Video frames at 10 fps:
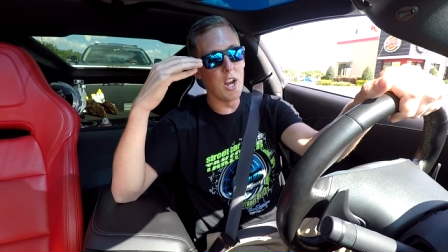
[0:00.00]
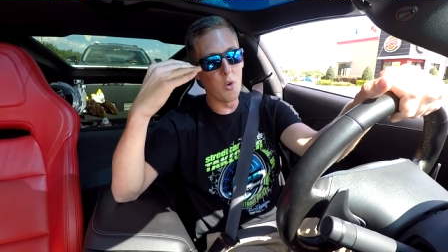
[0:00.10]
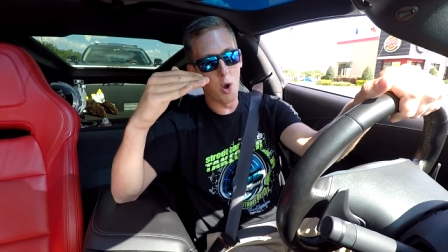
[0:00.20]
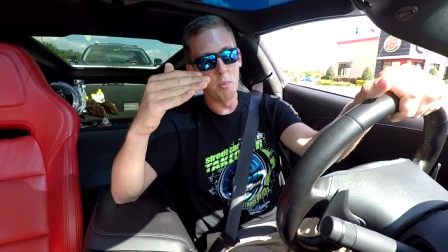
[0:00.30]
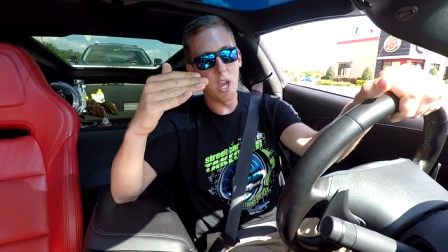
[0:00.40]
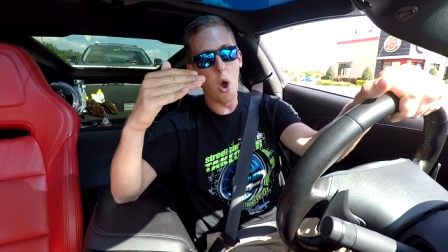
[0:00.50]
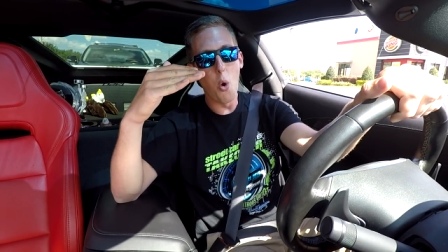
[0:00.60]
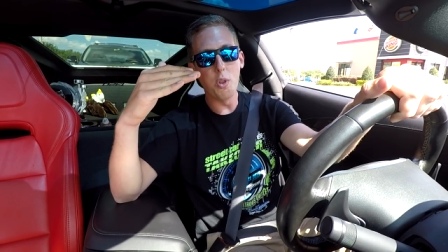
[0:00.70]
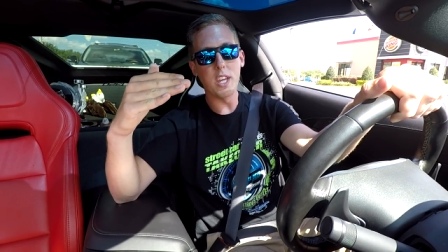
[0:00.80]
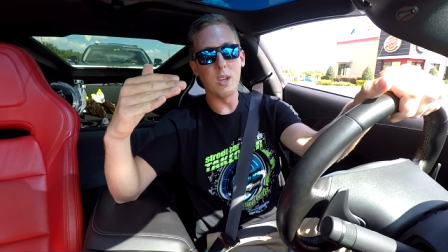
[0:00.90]
I normally
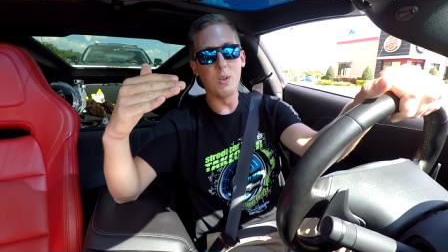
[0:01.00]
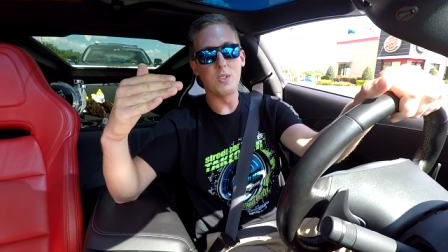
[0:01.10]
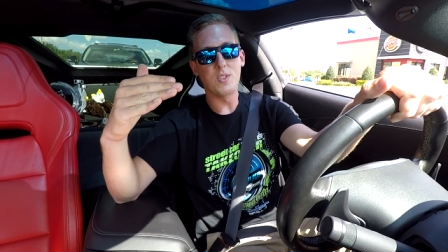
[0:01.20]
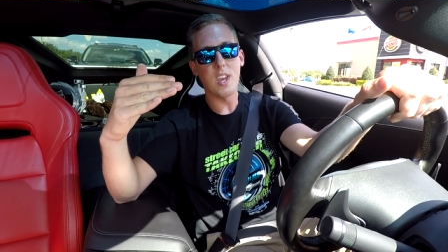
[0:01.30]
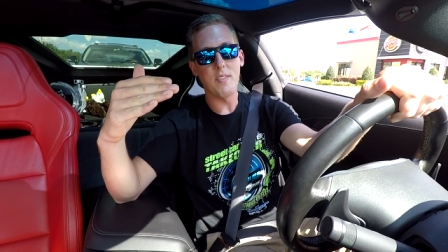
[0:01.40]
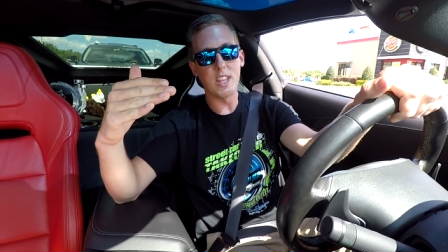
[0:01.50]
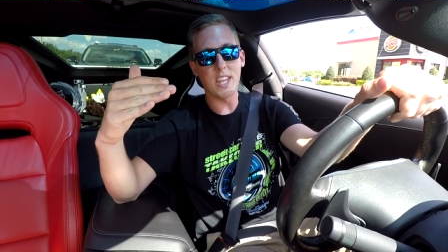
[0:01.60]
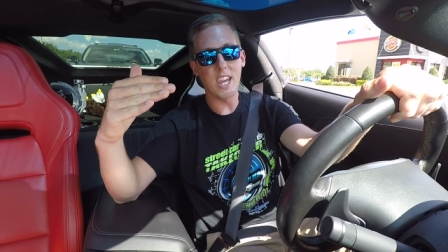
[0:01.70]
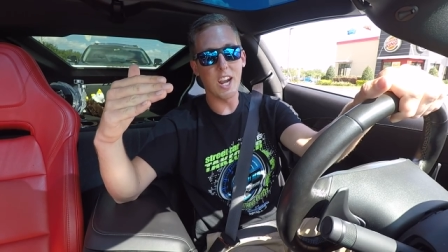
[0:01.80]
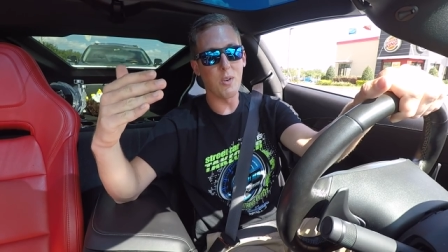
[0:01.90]
only use
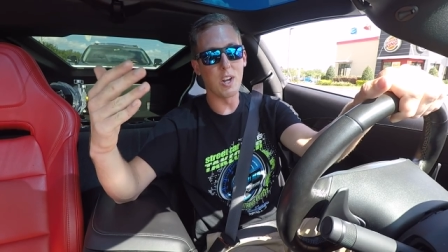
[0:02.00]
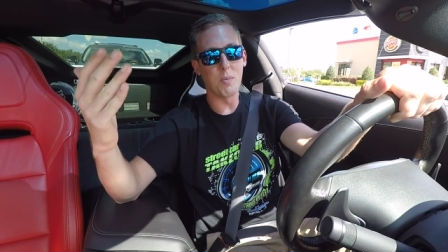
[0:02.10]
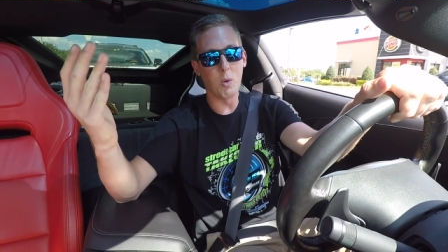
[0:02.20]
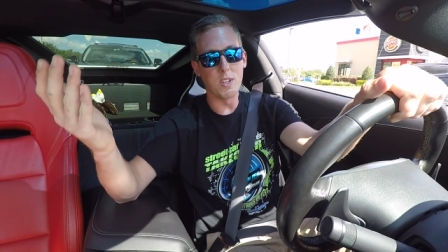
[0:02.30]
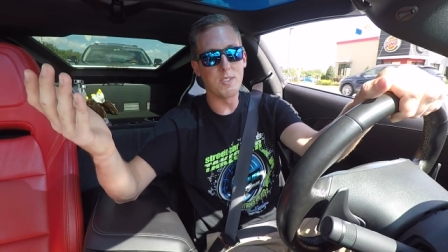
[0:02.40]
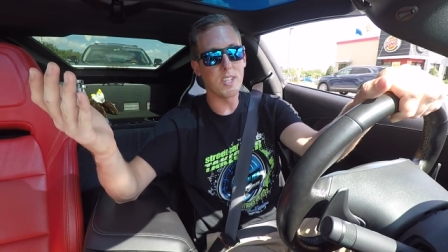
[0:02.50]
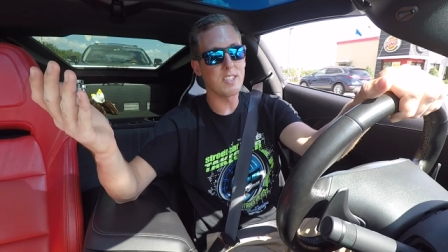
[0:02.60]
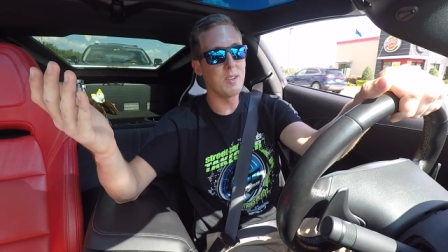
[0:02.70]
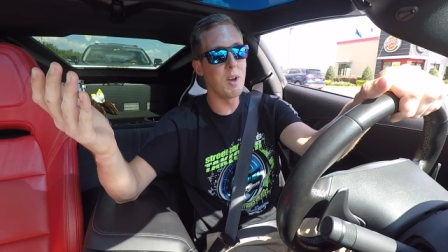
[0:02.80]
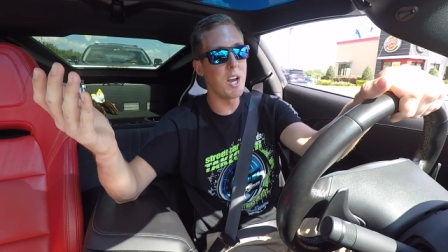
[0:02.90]
seventh gear when I'm going
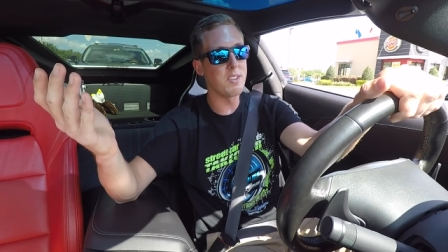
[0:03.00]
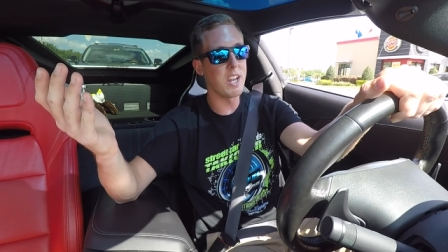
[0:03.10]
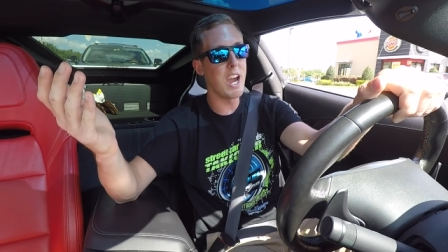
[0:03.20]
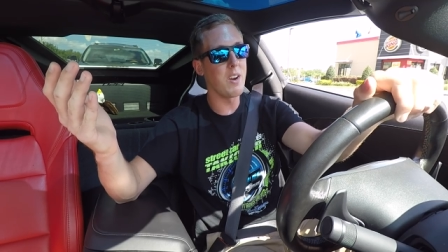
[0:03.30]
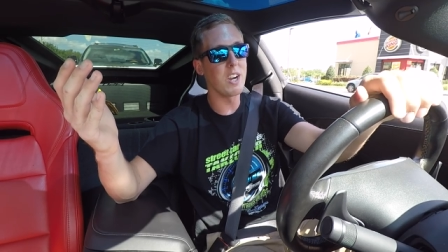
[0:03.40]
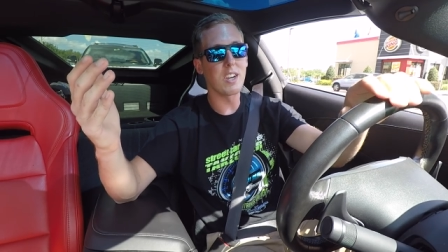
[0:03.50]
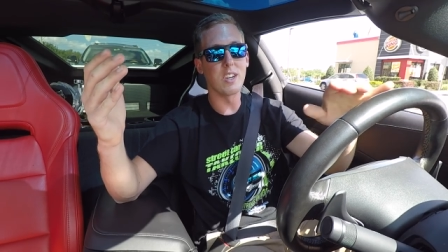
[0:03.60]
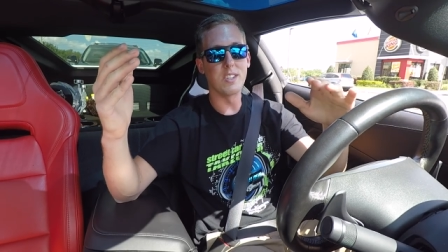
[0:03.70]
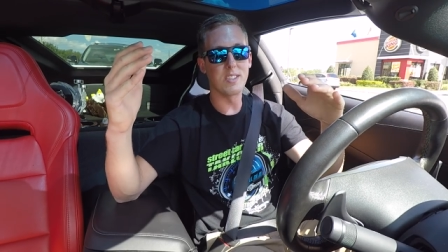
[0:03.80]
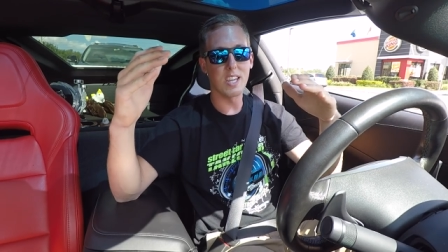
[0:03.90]
60 miles an hour
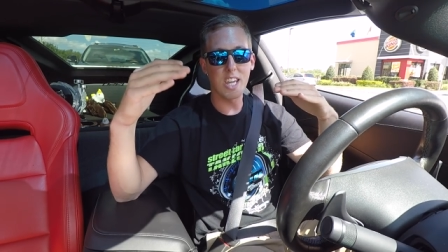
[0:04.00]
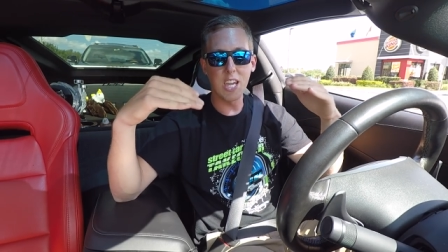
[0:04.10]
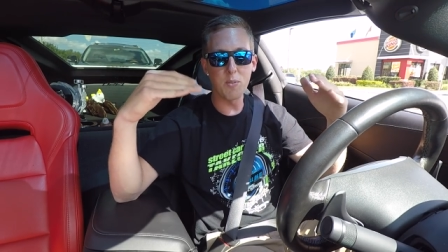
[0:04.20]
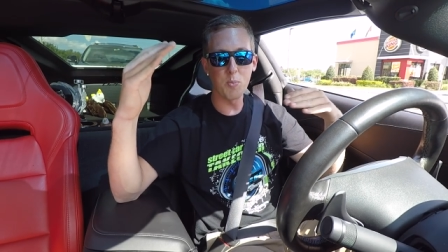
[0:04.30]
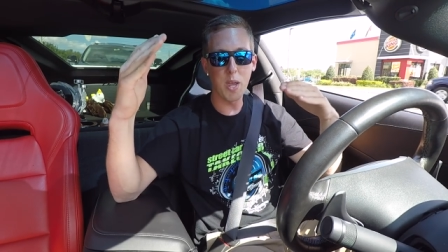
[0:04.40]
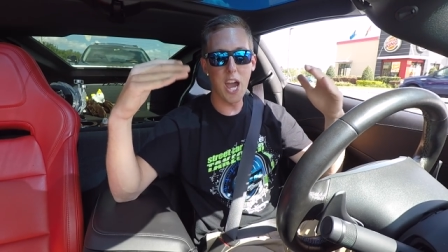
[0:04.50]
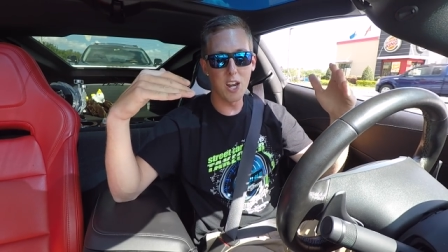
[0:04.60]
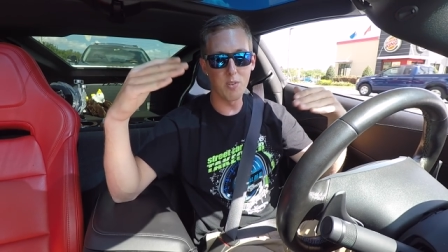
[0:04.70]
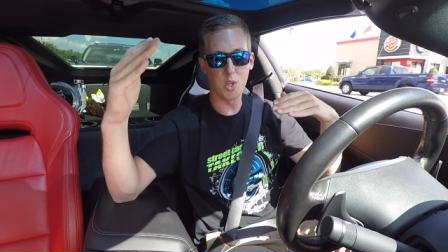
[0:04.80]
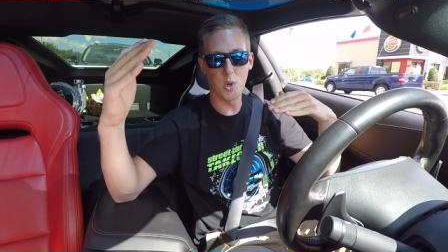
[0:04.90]
because it keeps me
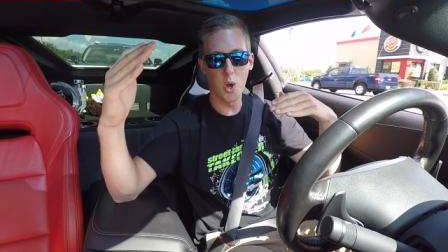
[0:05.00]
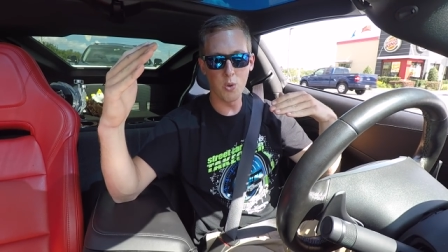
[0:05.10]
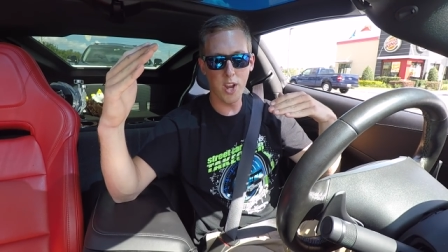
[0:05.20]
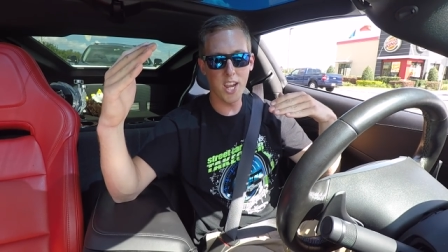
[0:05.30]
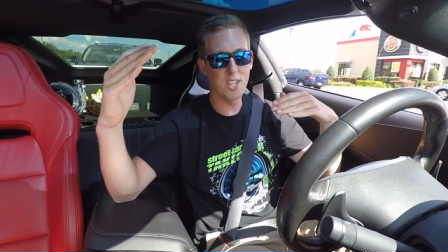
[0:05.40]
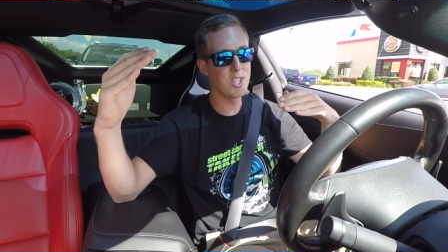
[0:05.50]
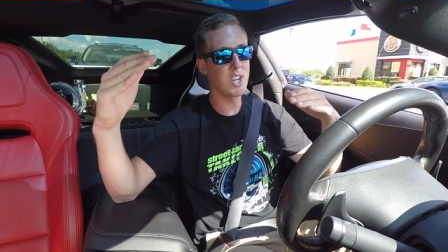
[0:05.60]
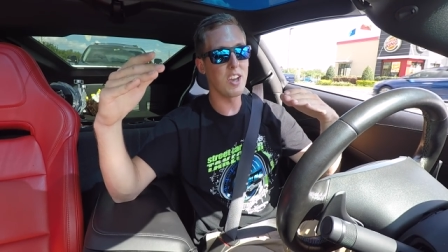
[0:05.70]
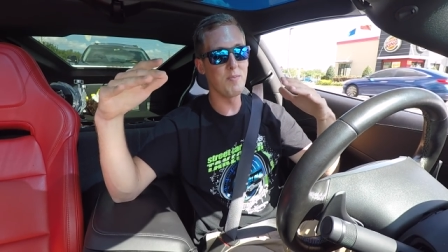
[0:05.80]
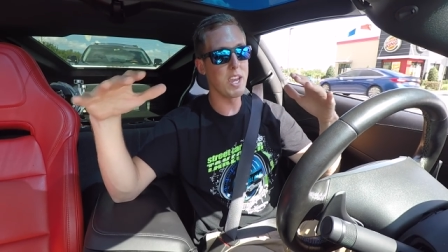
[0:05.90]
out of a drone
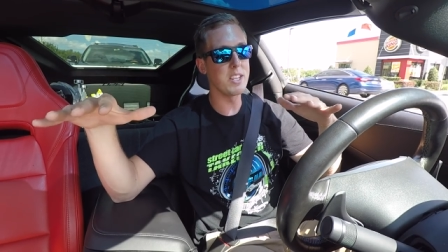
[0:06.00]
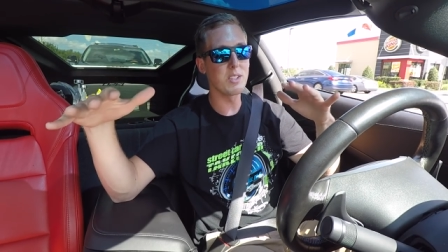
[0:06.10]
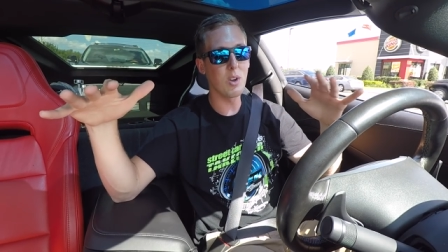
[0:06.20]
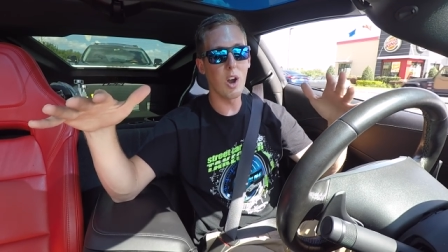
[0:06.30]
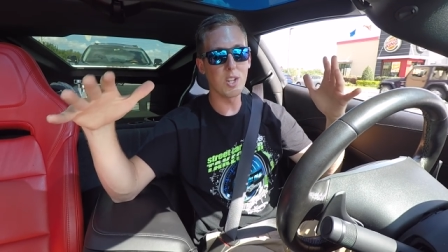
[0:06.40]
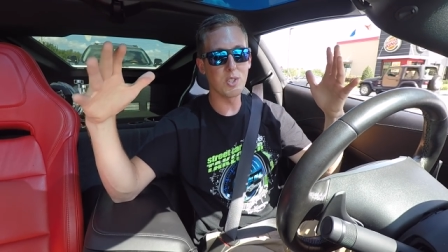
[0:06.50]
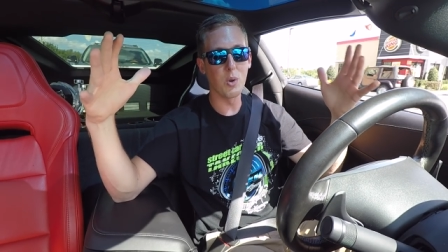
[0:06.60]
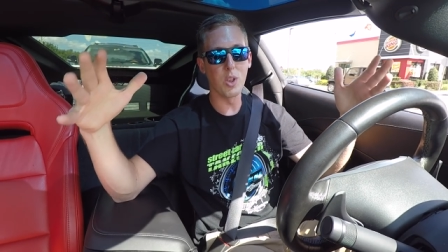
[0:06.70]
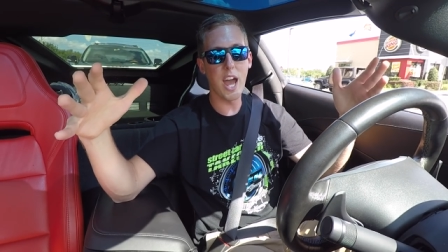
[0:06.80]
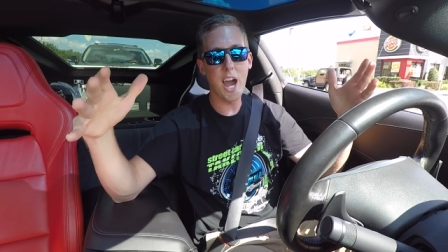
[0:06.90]
range. I've made this car
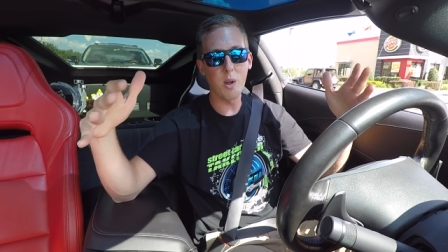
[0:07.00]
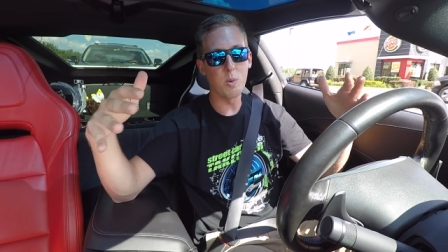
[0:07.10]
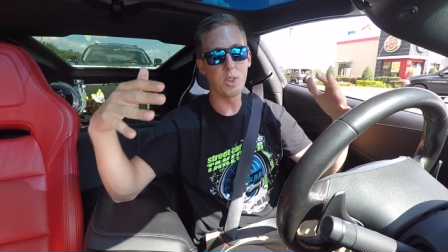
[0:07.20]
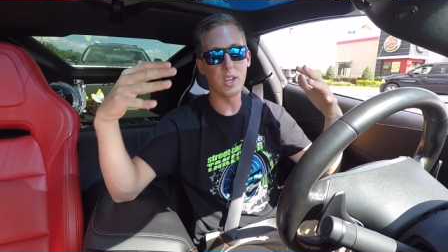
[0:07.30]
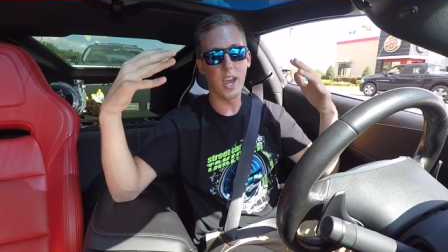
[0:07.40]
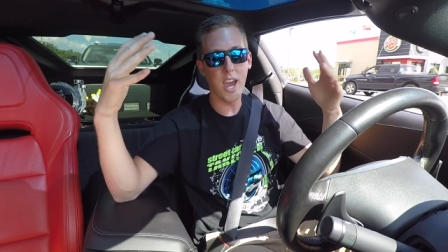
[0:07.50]
so loud with the